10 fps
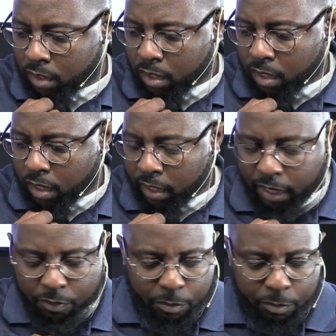oh, I
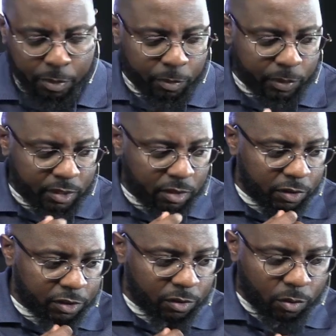can't remember what the
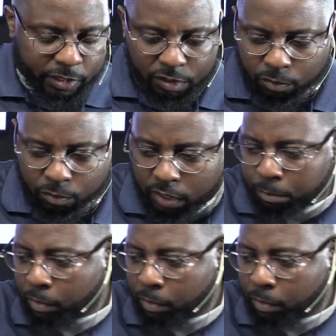original question was,